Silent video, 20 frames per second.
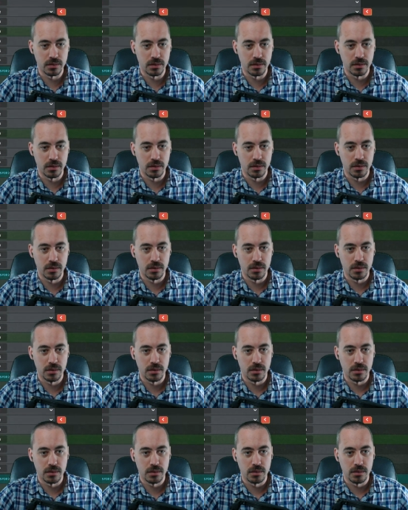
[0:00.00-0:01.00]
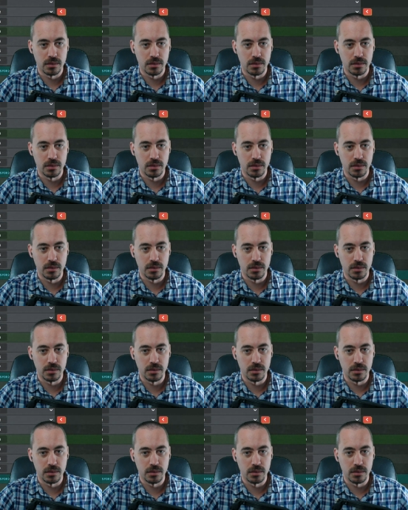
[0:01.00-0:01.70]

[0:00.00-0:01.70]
(silence)